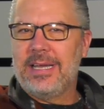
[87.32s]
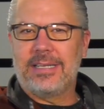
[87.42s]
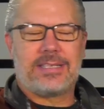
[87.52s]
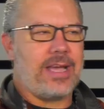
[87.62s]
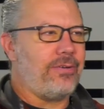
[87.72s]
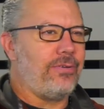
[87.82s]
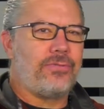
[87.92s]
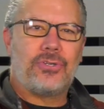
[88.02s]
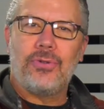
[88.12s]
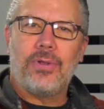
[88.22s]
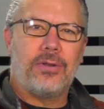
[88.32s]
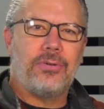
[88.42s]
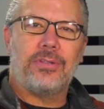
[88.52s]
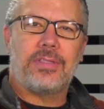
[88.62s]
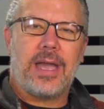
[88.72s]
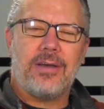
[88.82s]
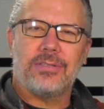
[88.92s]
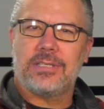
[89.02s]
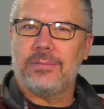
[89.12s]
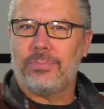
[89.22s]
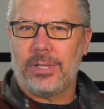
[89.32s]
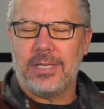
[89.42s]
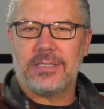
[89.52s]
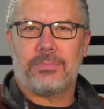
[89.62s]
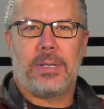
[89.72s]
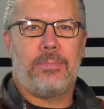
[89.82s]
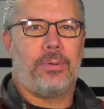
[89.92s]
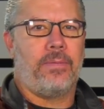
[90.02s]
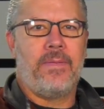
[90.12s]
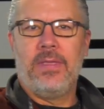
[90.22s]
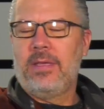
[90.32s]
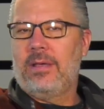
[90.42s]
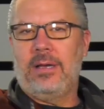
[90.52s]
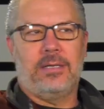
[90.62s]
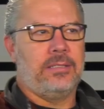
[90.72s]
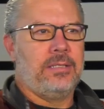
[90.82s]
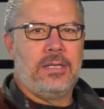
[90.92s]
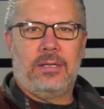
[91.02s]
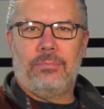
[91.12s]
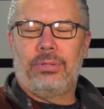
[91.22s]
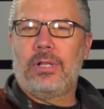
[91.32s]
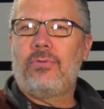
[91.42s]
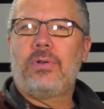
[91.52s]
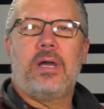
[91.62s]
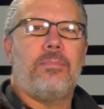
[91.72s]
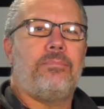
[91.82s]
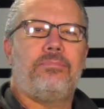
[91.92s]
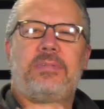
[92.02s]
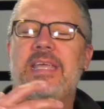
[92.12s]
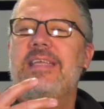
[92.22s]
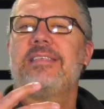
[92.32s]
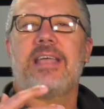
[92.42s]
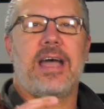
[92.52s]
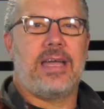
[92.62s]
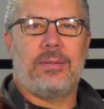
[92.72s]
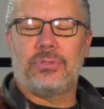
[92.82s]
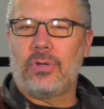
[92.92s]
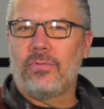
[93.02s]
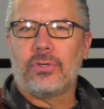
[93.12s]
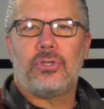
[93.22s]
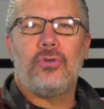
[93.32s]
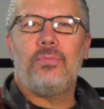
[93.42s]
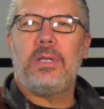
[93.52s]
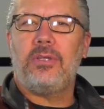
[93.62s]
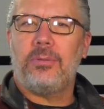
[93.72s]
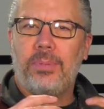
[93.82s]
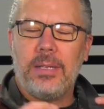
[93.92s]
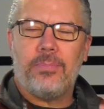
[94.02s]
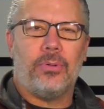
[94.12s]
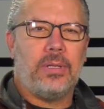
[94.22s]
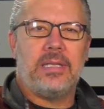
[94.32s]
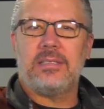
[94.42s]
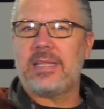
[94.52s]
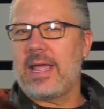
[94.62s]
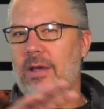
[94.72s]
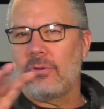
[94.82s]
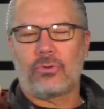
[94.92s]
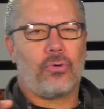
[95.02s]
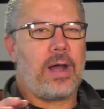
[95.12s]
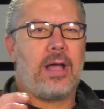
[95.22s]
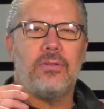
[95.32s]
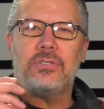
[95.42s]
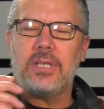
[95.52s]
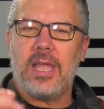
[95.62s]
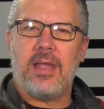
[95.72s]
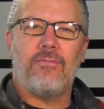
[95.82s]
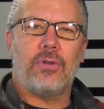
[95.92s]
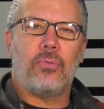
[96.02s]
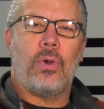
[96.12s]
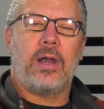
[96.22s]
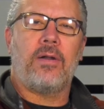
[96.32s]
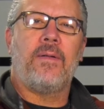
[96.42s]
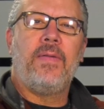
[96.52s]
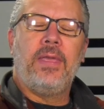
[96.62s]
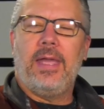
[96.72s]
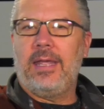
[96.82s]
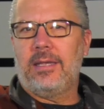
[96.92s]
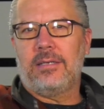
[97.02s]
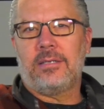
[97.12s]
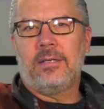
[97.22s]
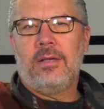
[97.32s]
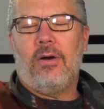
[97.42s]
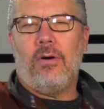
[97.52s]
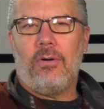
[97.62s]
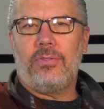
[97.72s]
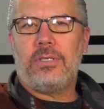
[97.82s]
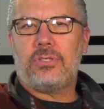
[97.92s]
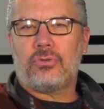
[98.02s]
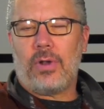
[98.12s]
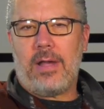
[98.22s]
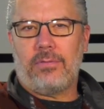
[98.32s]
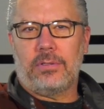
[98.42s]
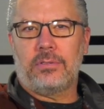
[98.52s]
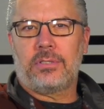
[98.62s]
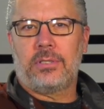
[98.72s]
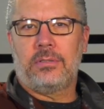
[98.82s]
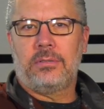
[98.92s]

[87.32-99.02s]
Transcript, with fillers: a town of 200,000 plus people, uh, blown up 10 times, over 2 million people in town, crowds everywhere, and all these travelers,